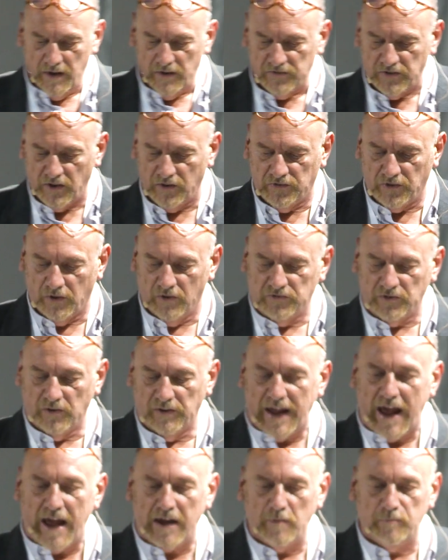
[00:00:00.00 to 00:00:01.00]
So
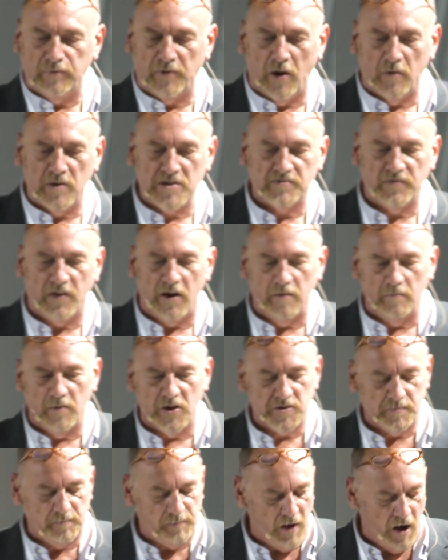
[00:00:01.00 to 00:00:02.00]
Cannapro is very
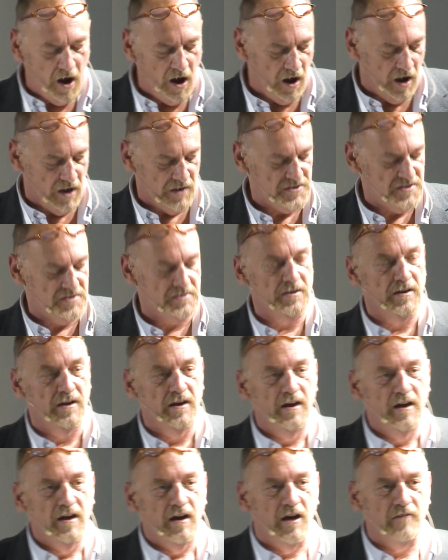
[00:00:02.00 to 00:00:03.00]
much part
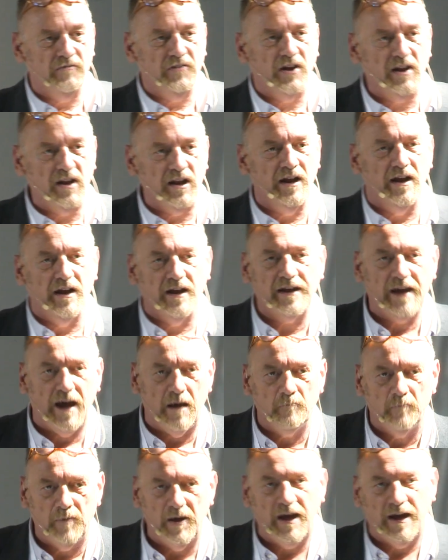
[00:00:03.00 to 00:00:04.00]
of the CLEAR
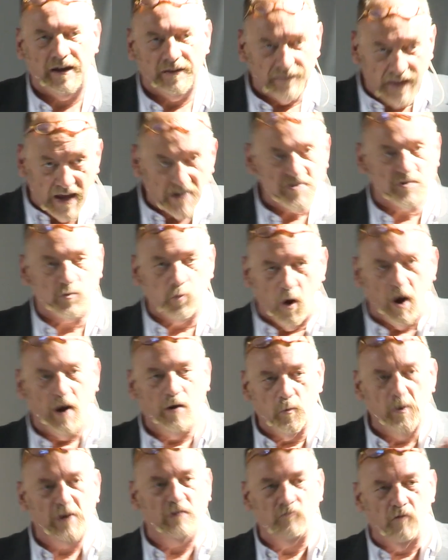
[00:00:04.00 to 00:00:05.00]
campaign. That's
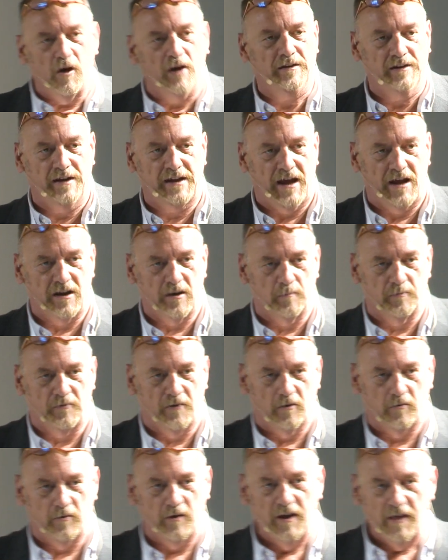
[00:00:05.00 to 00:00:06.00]
why we run
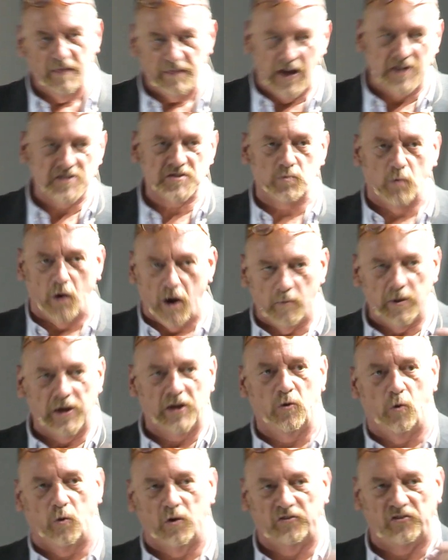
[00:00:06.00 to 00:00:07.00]
Cannapro. That's why we
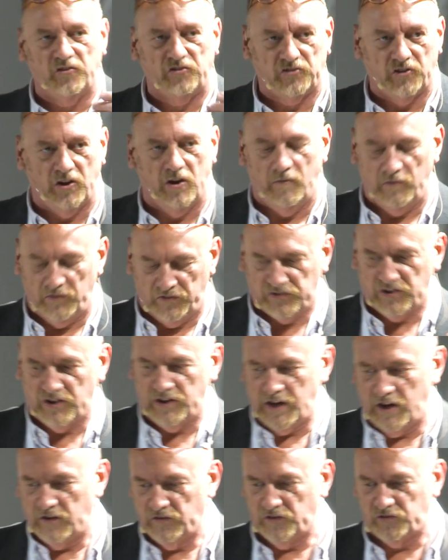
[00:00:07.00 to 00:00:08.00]
call it a service to
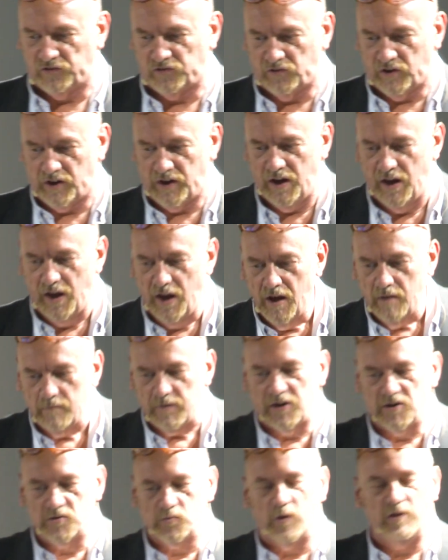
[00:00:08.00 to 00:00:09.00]
the industry,
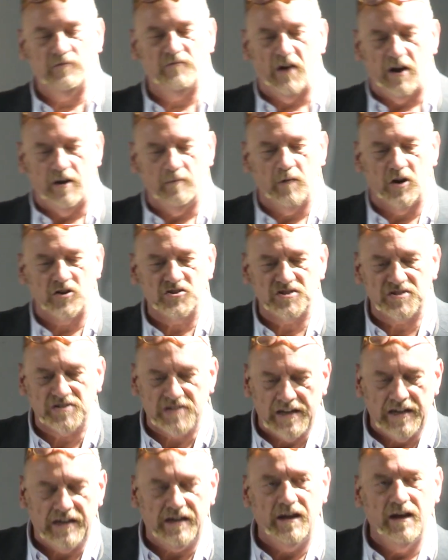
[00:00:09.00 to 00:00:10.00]
because we very much
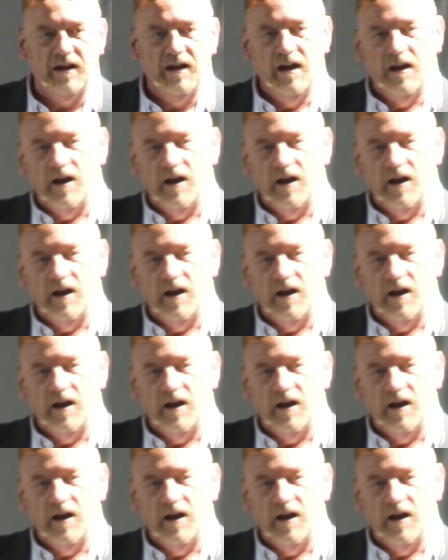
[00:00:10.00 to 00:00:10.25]
see